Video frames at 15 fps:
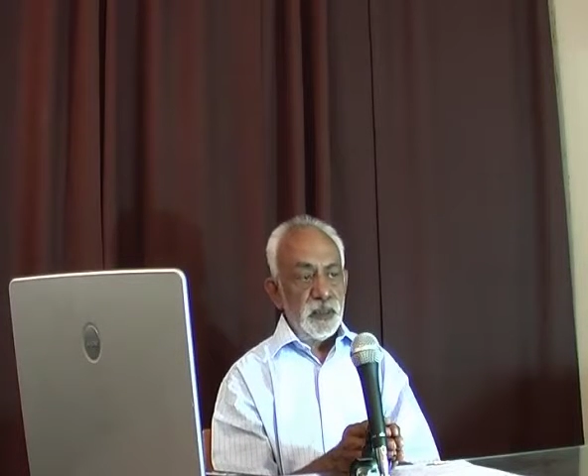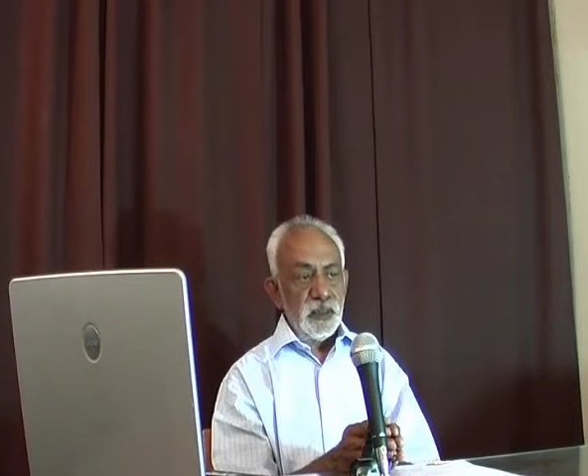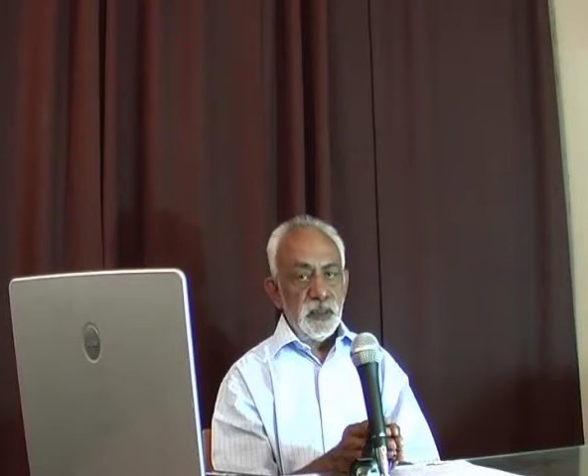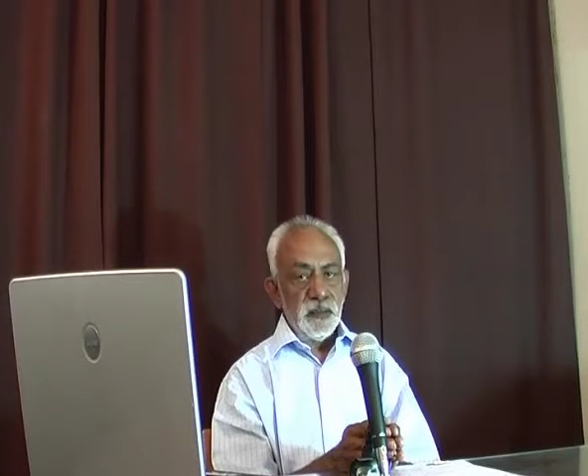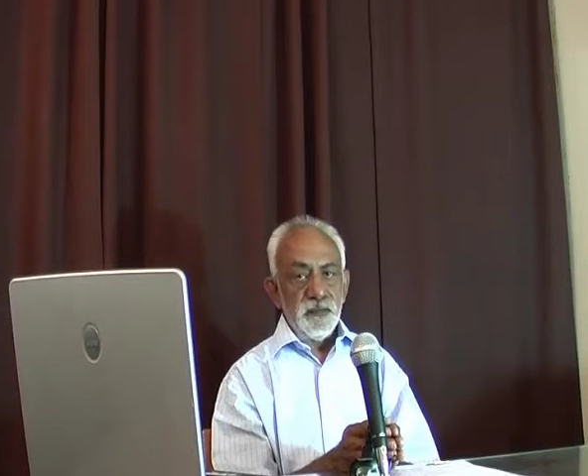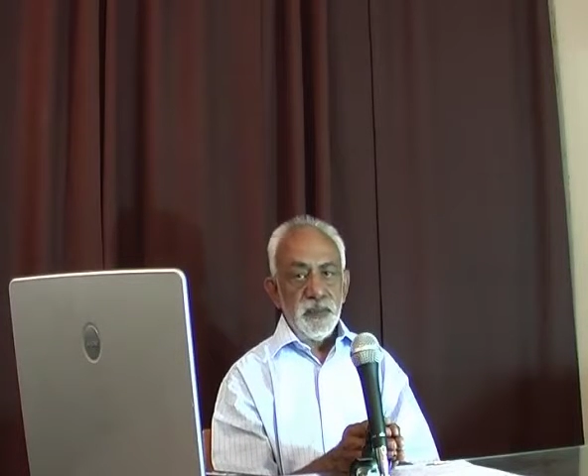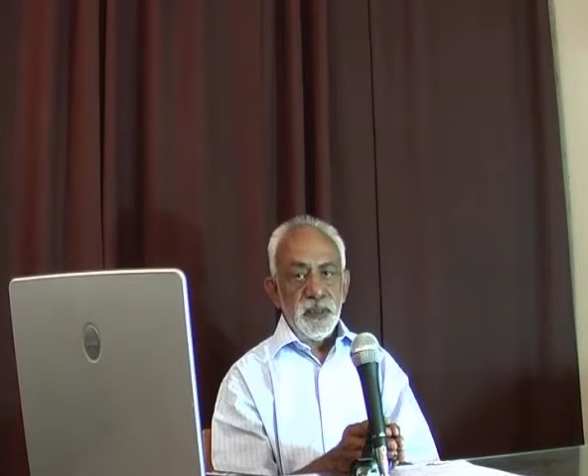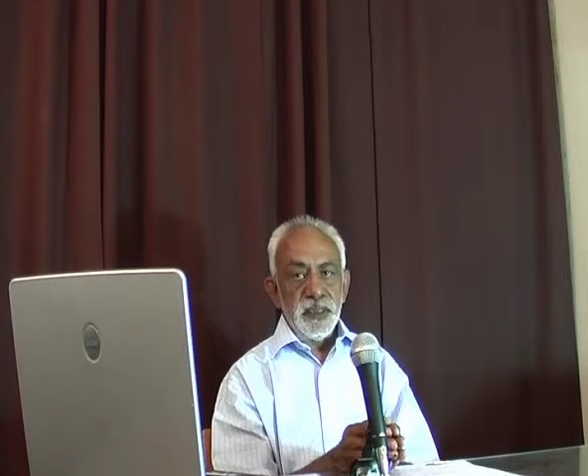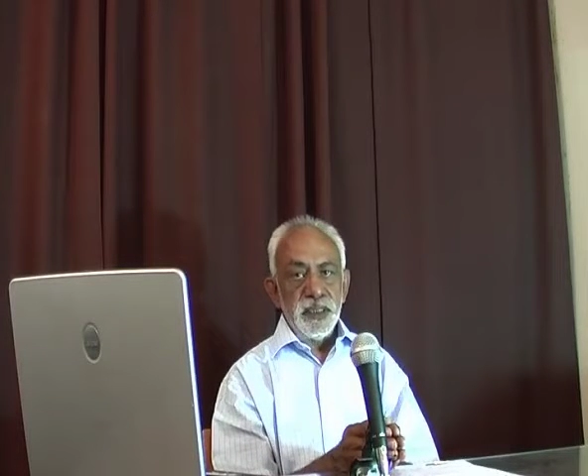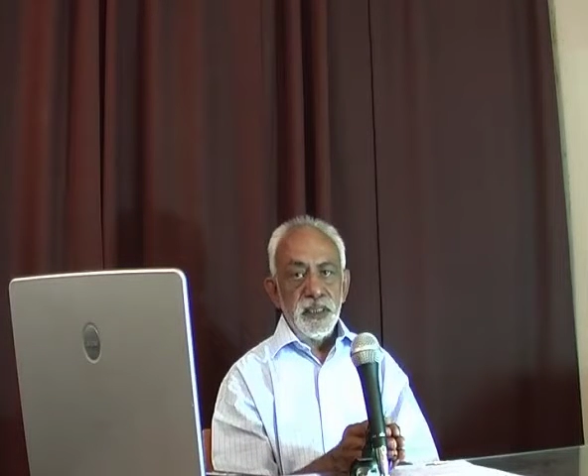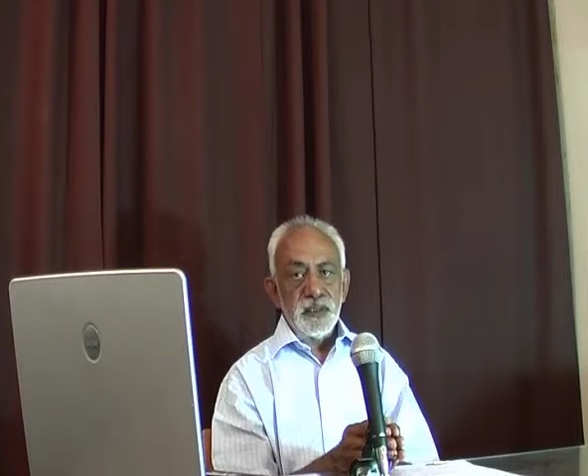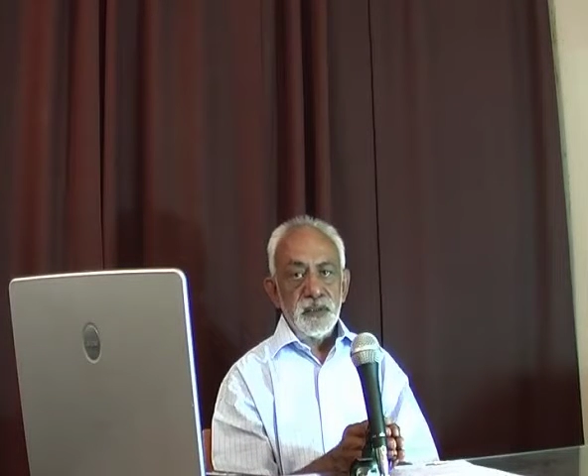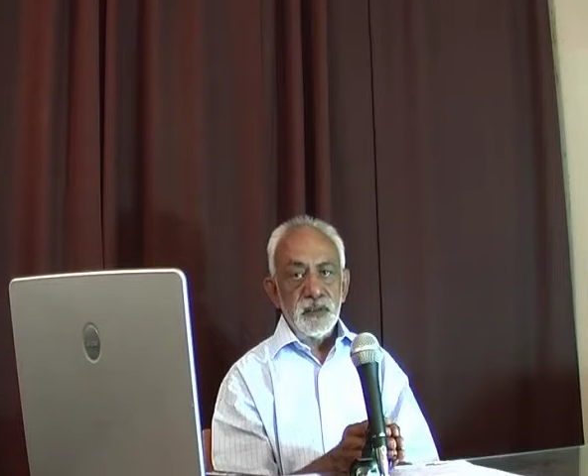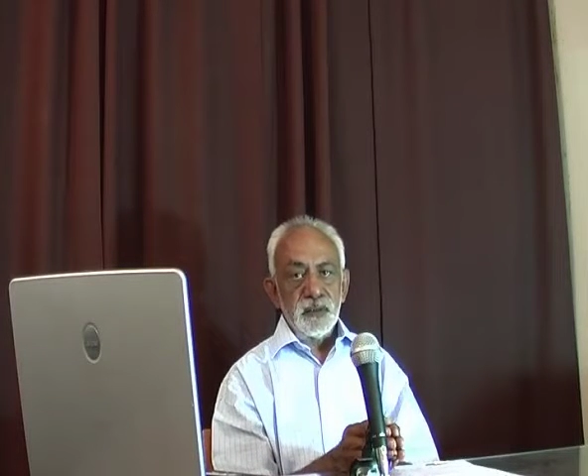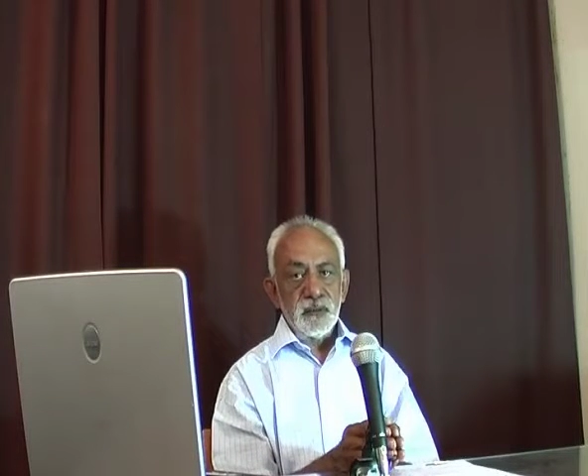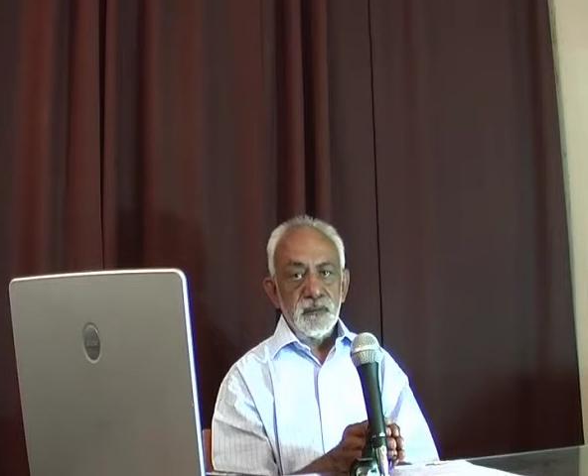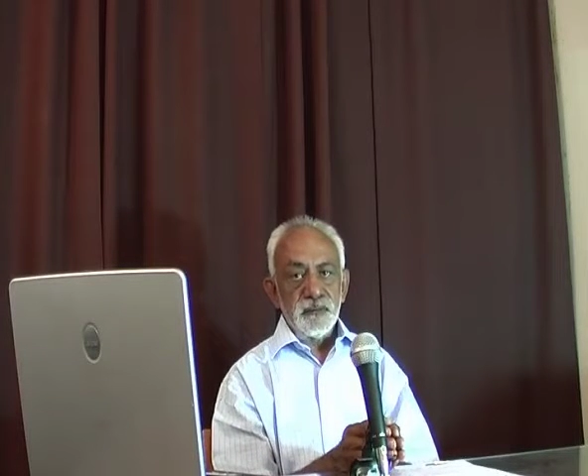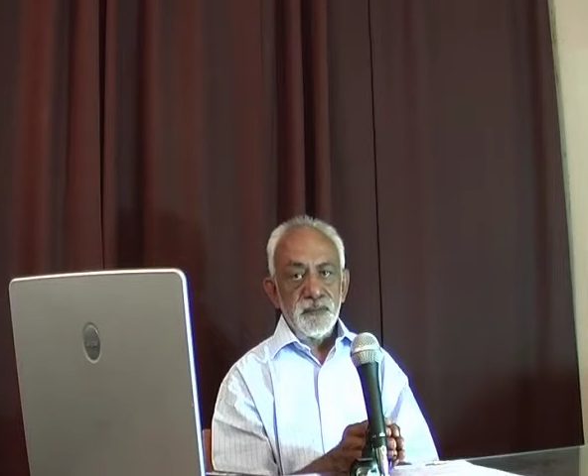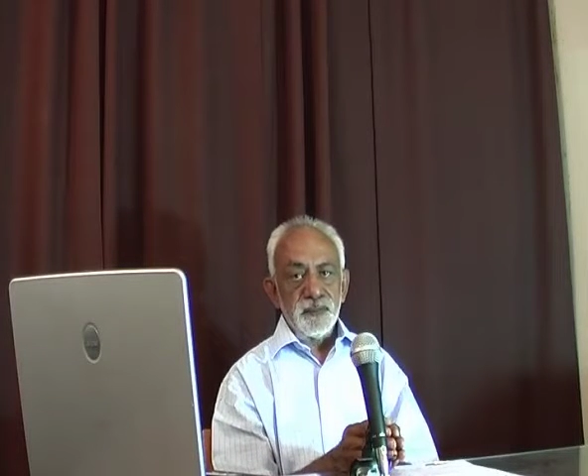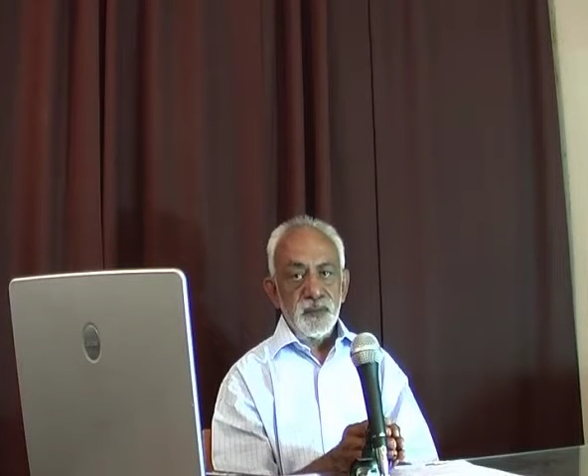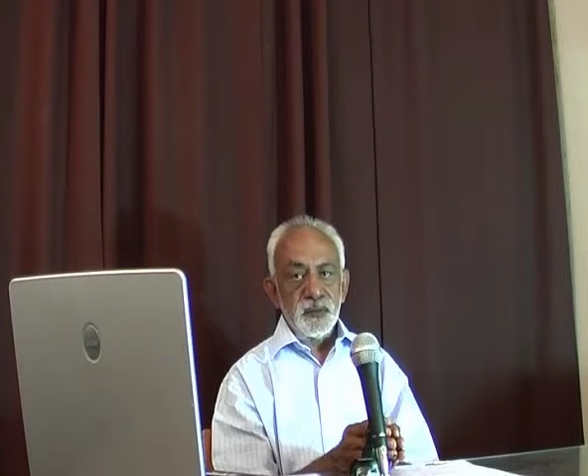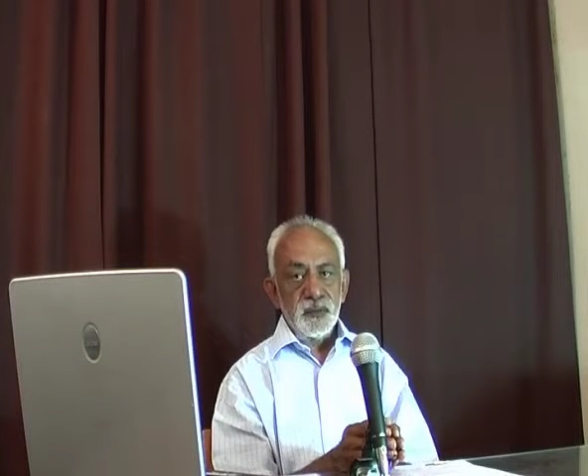implication
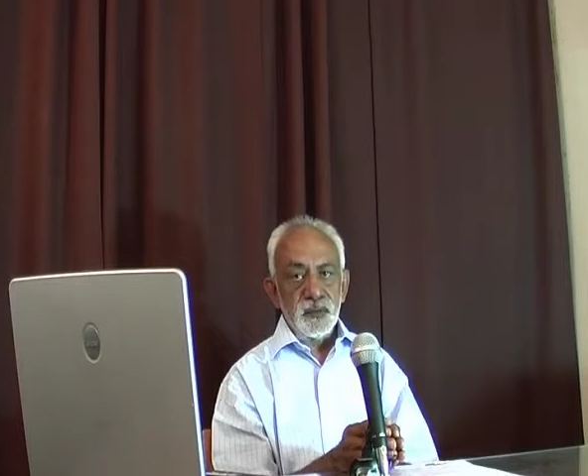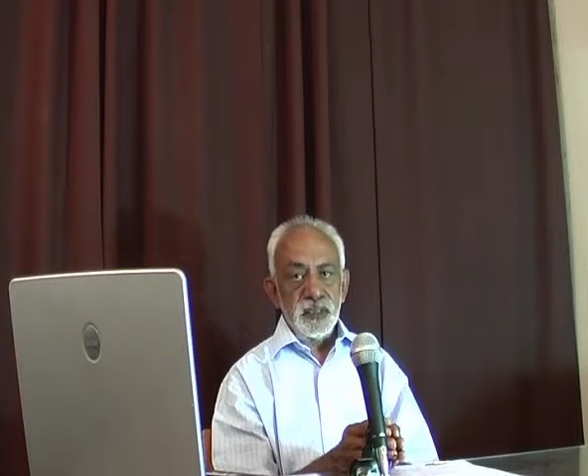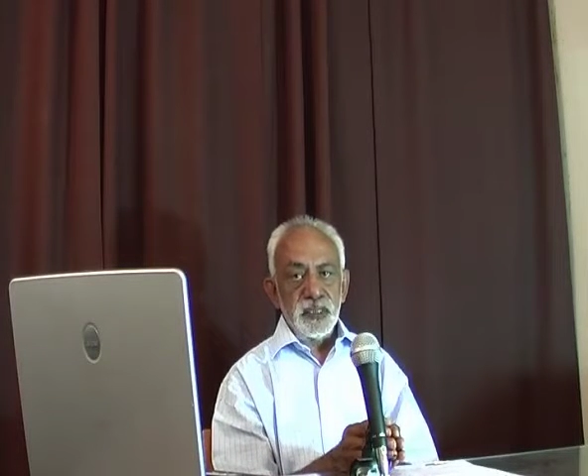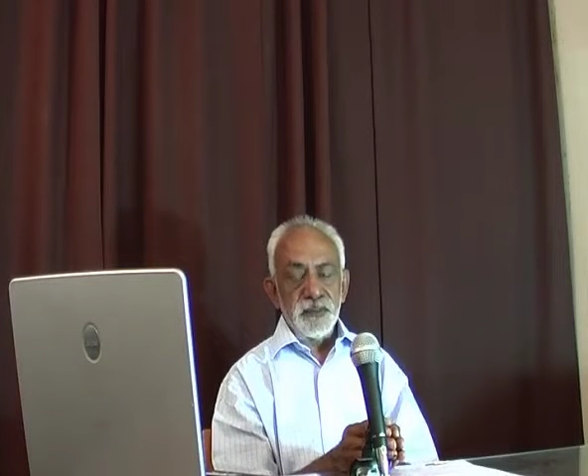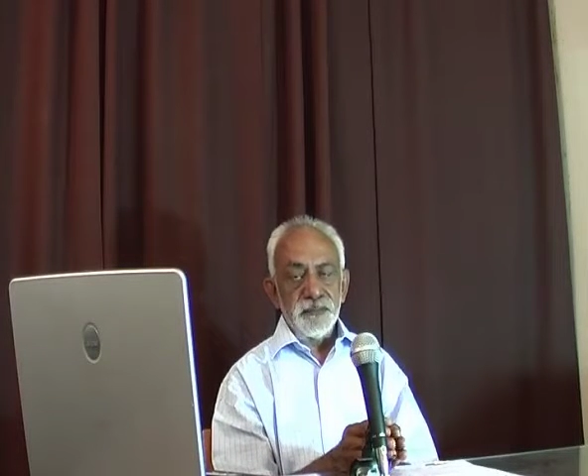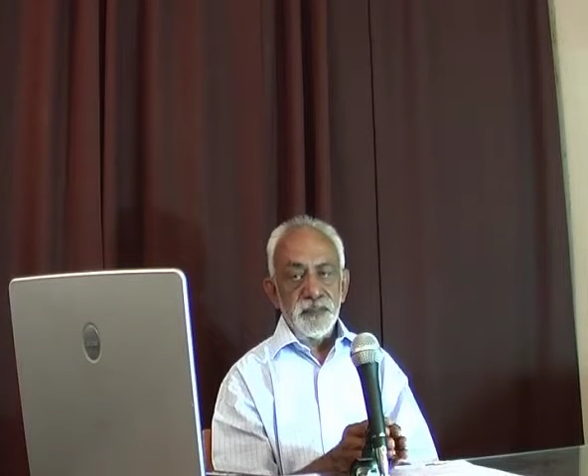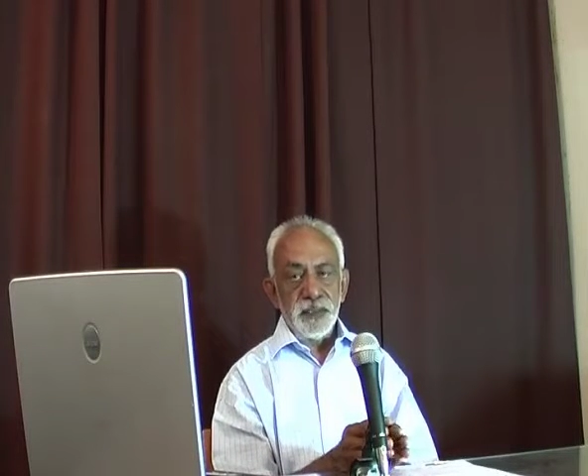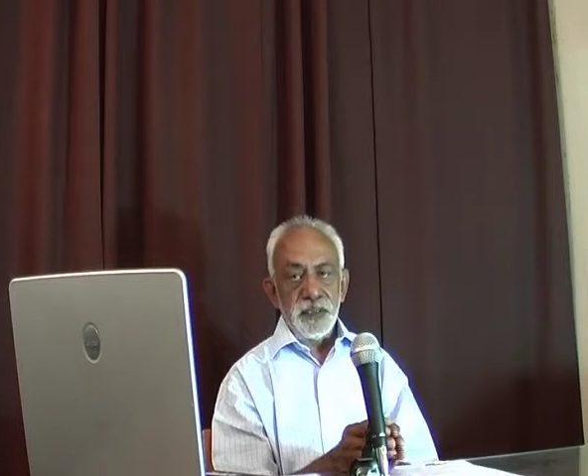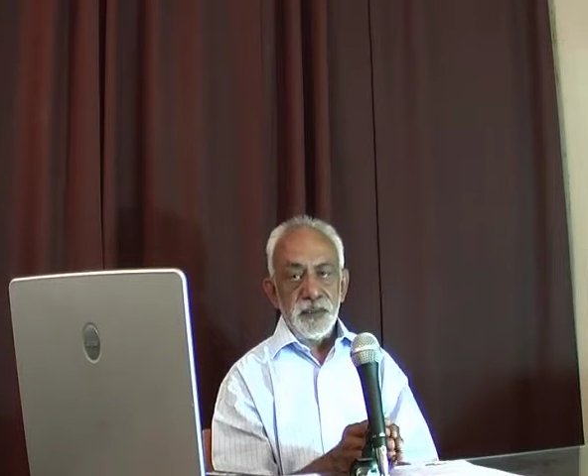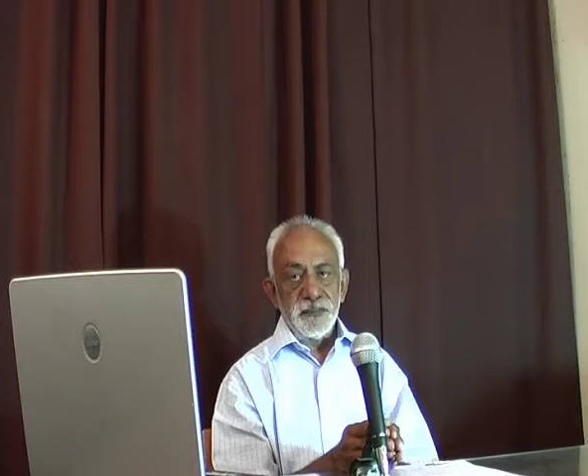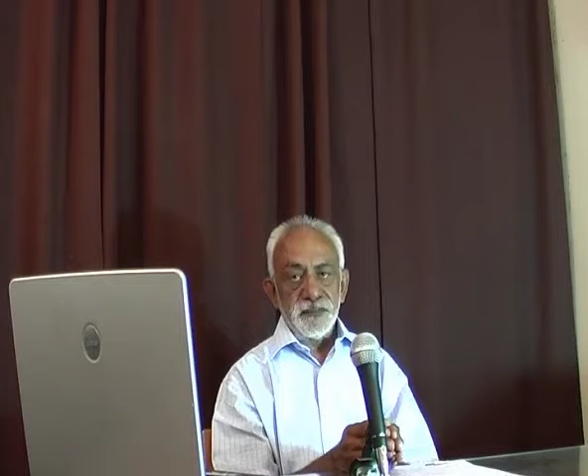to the company.